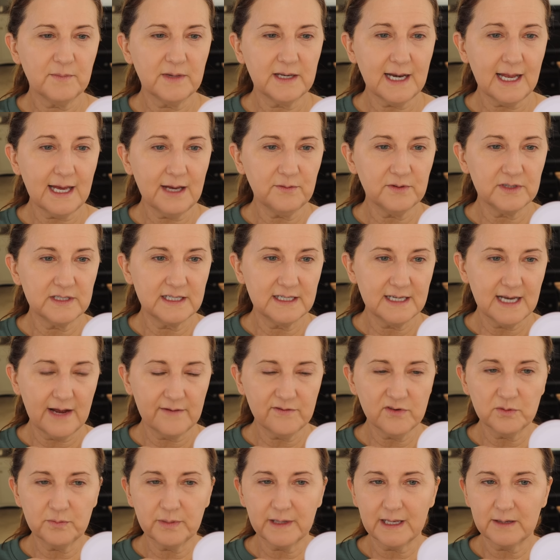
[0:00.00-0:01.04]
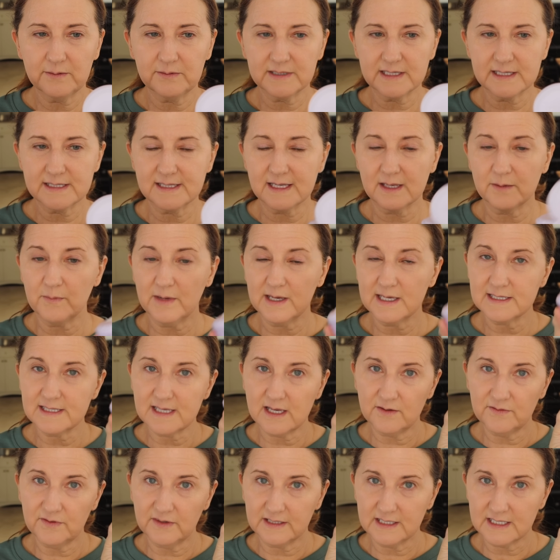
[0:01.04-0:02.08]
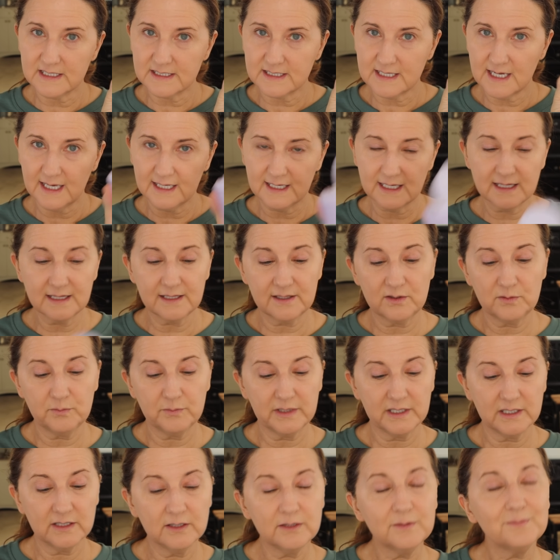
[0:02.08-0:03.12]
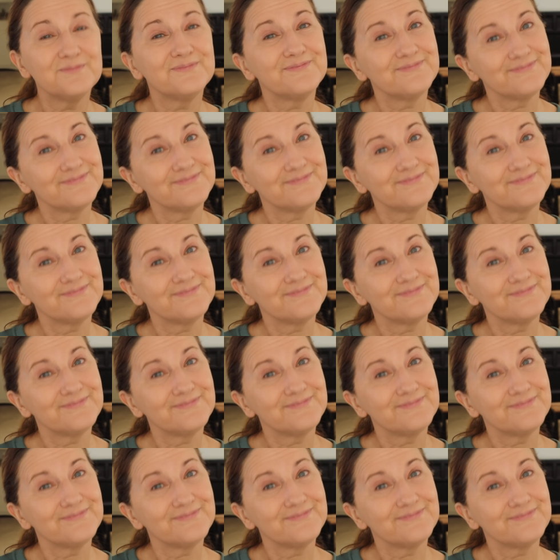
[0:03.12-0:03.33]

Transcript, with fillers: mean, I would never be able to see myself in this tiny little mirror.